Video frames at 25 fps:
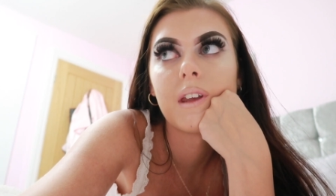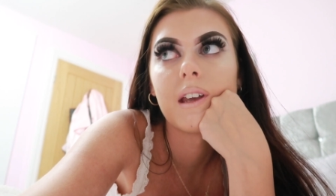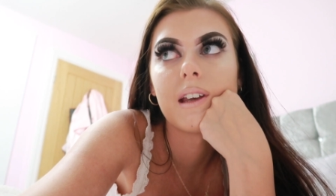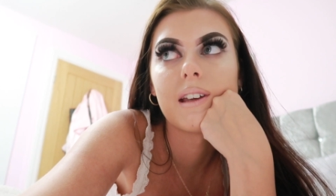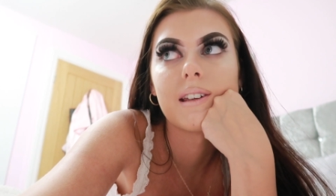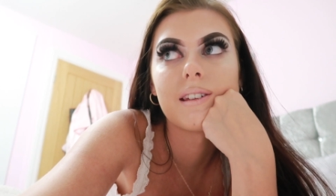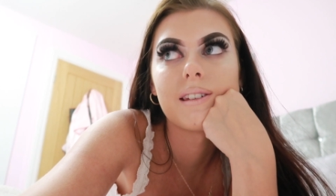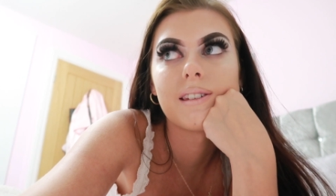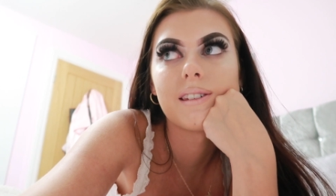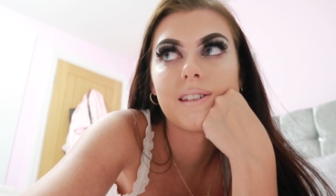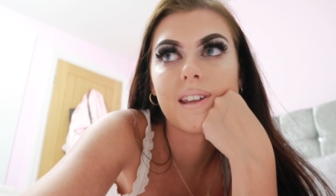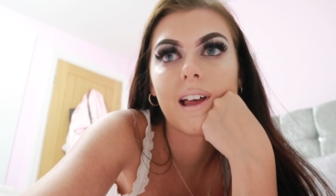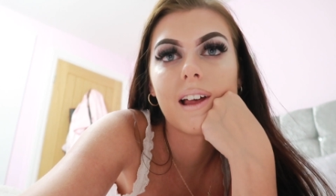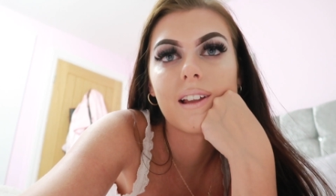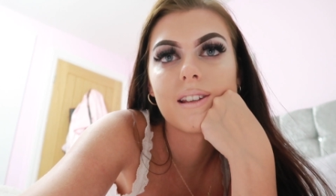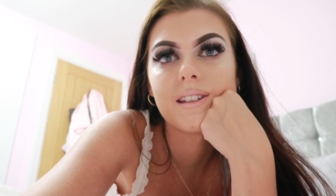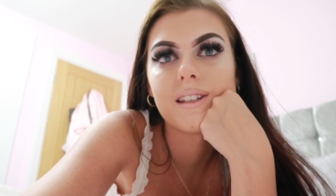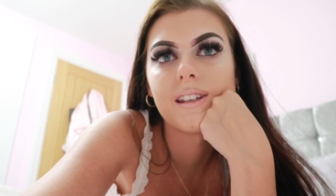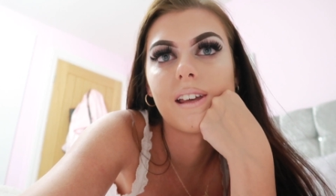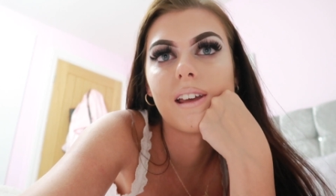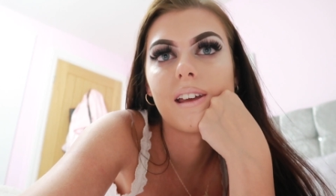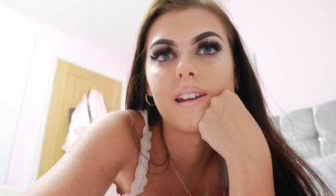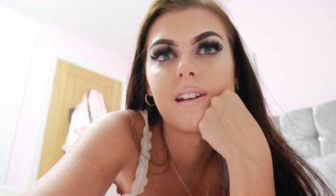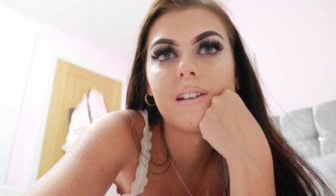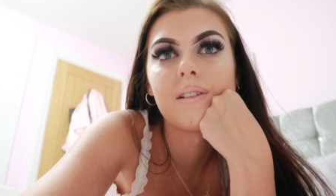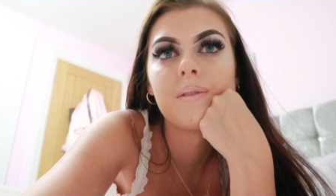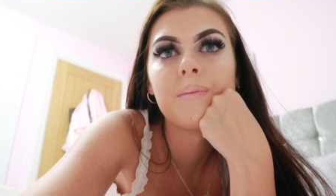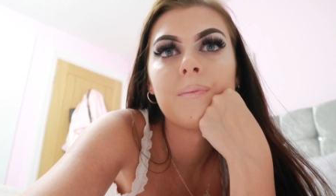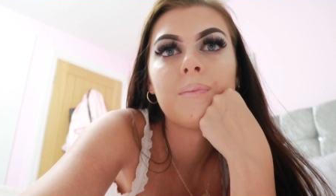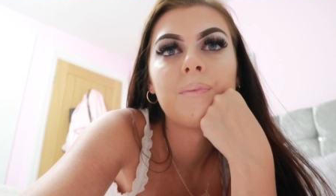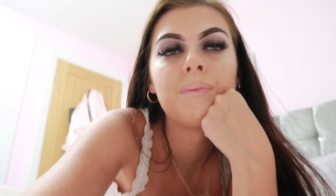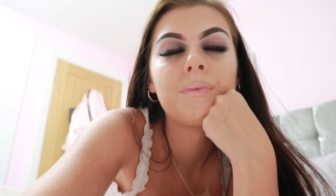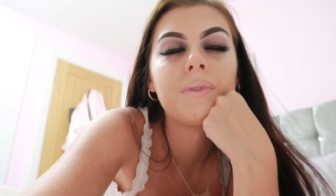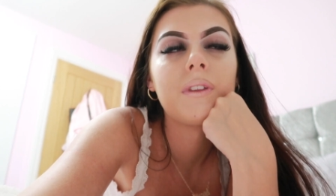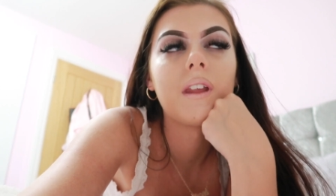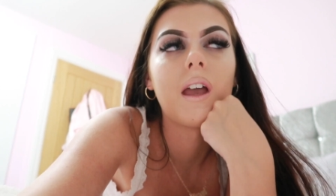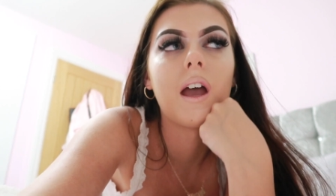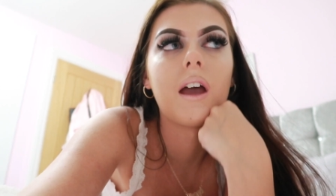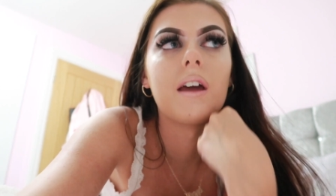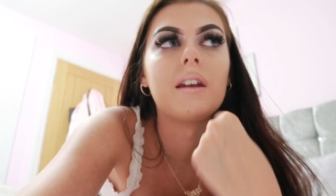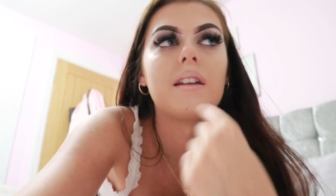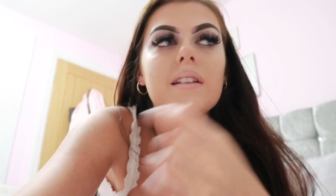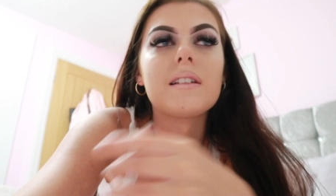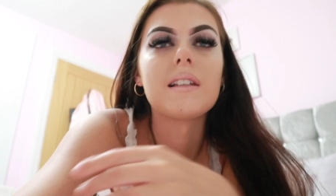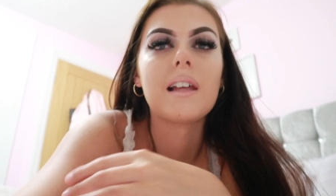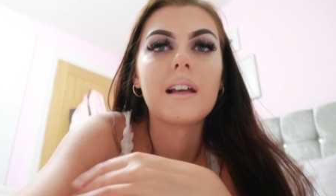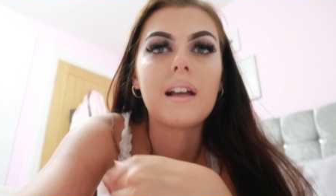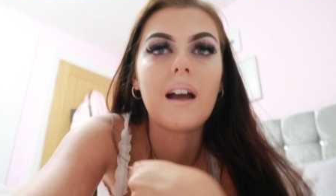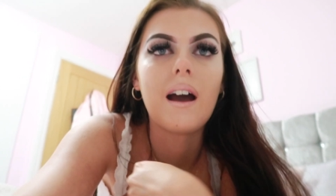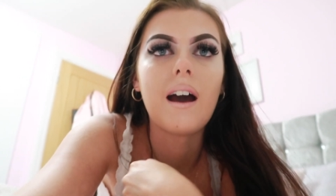It's satin, and
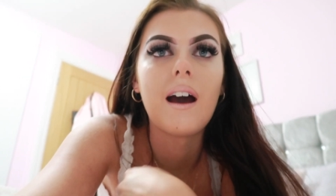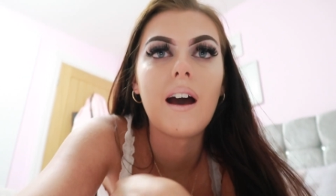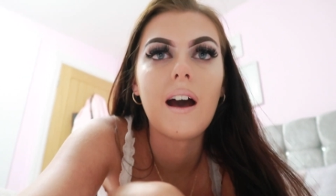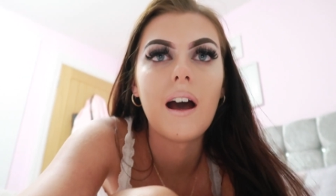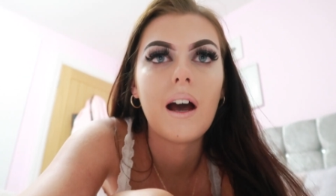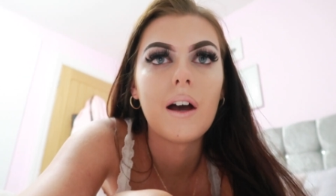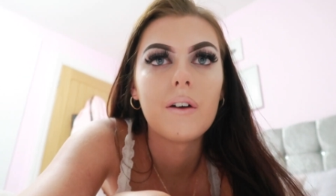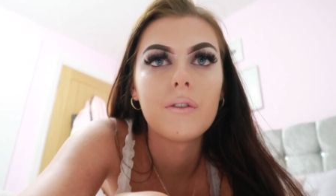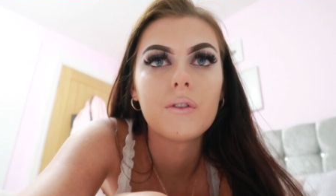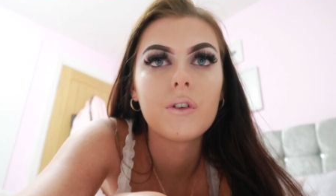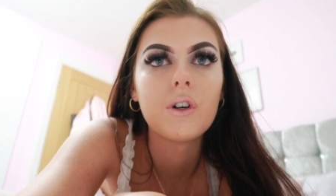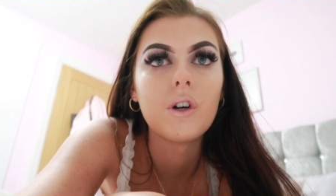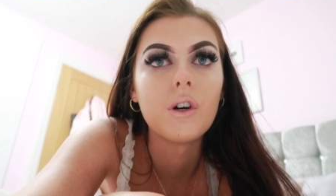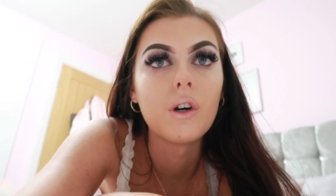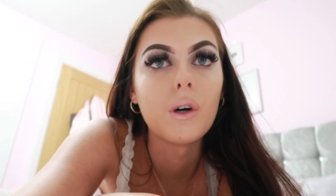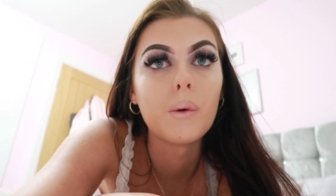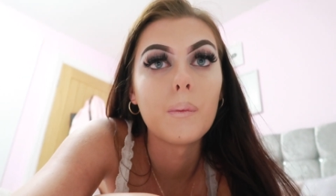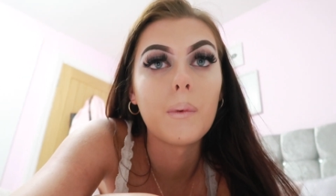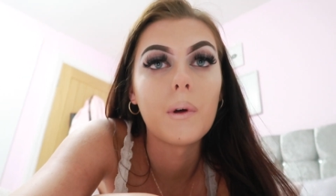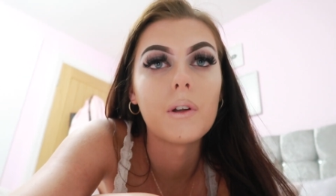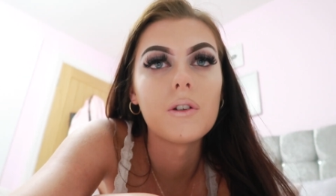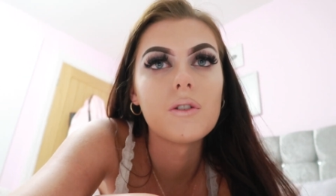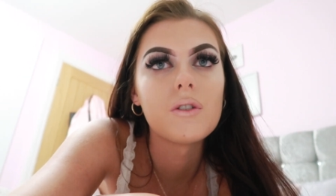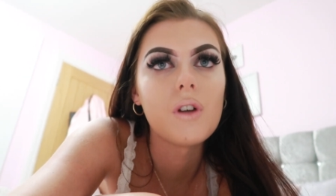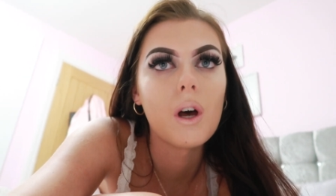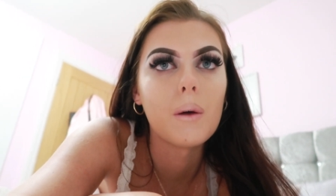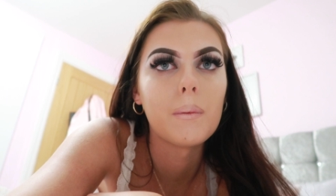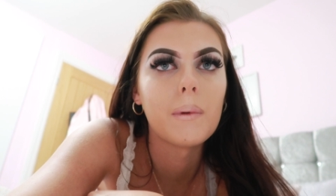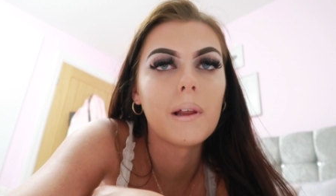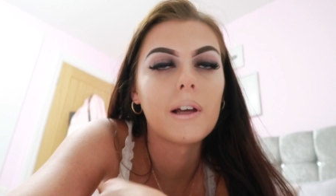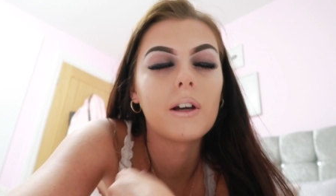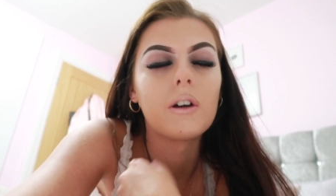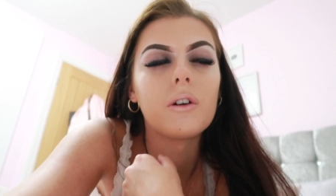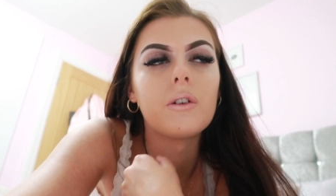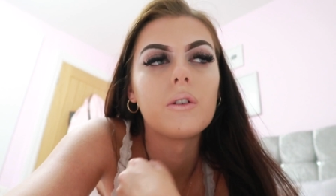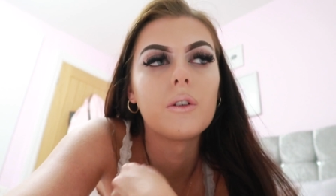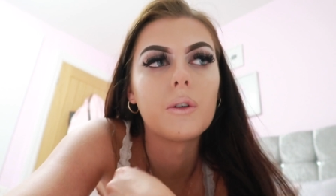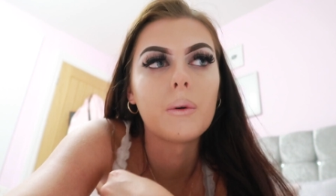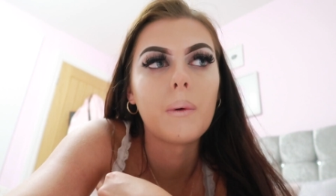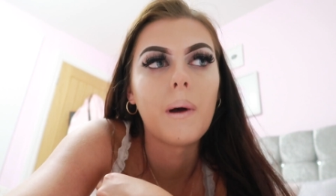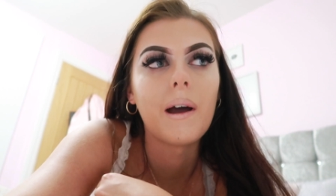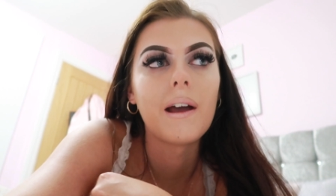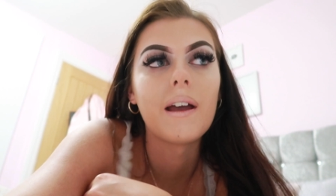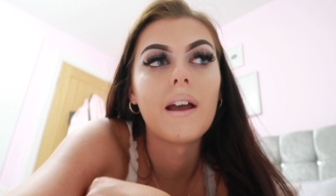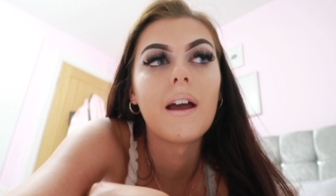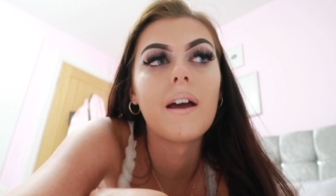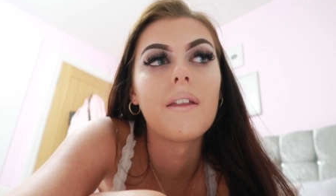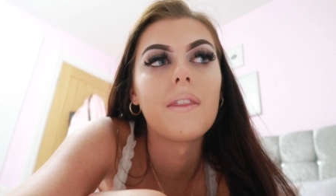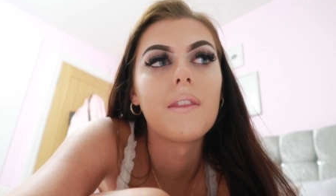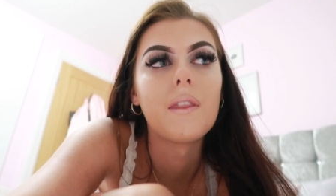it's like a half cut on top, like
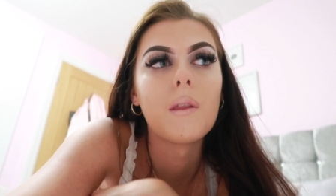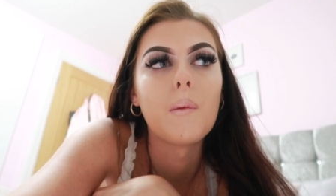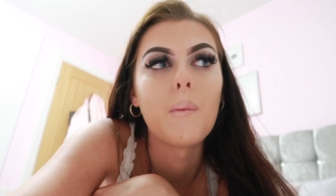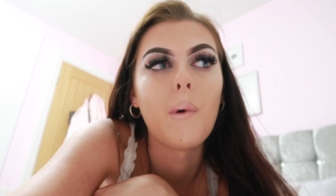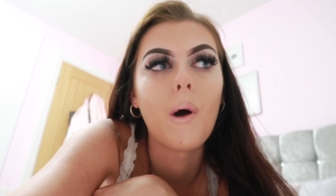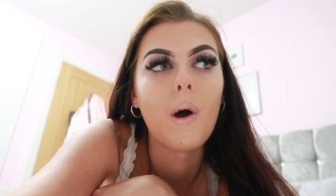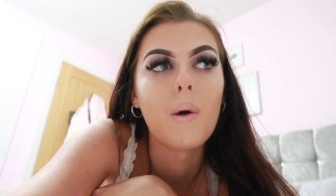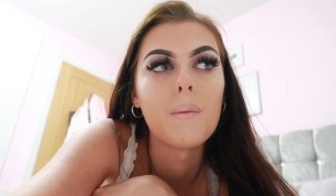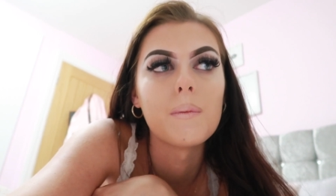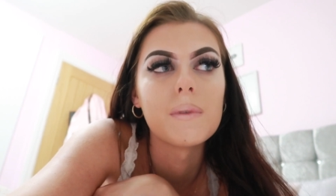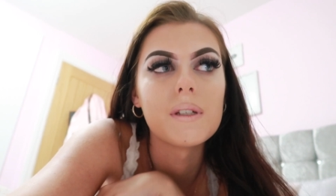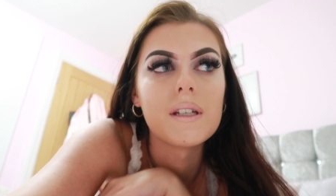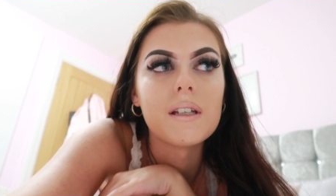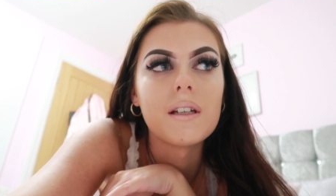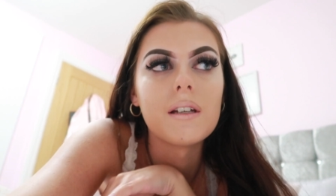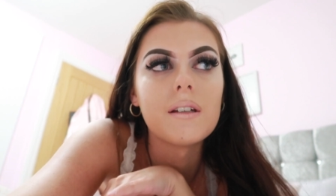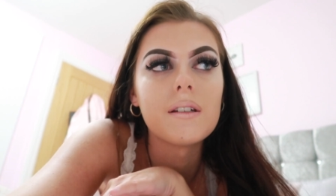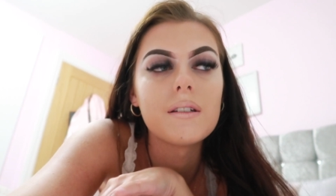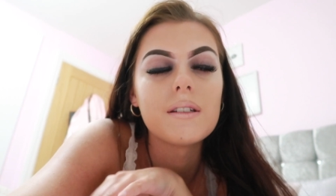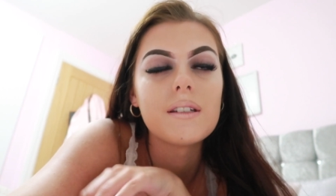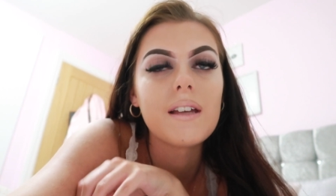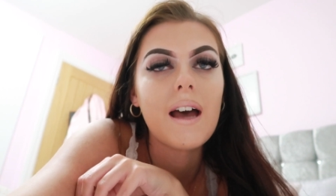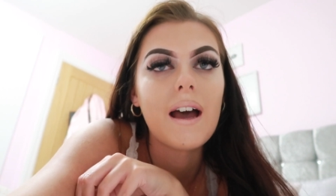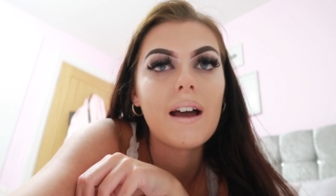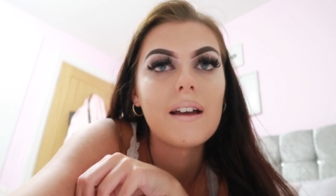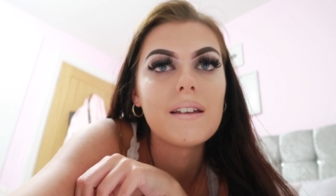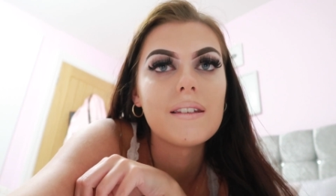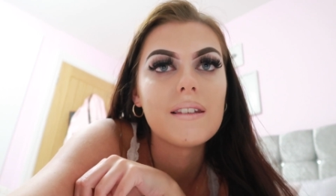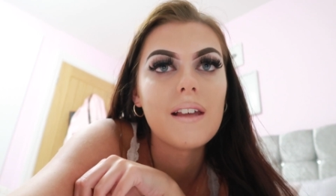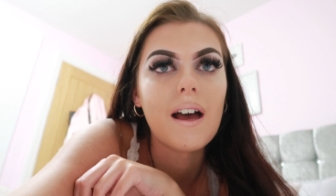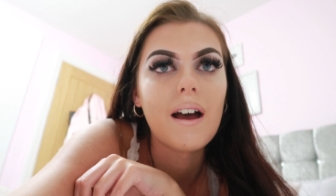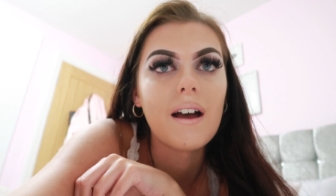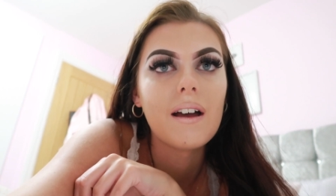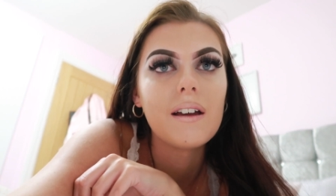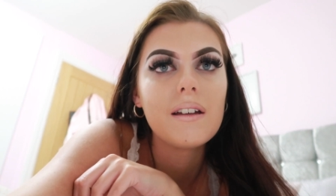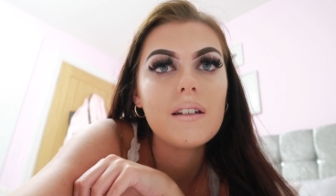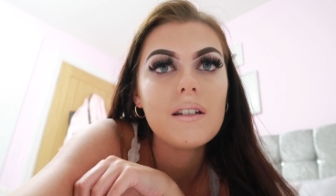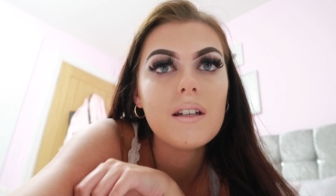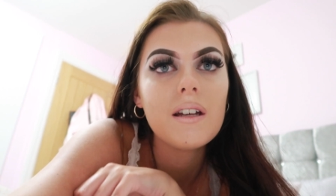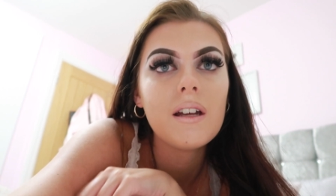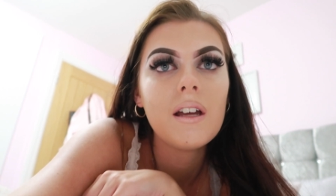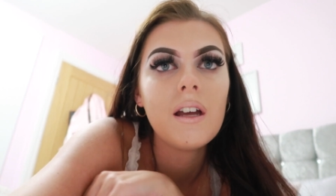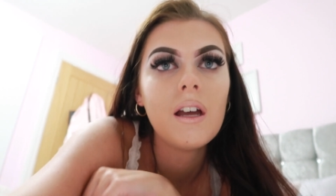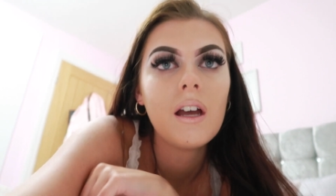underwire, and the bottom's a tie side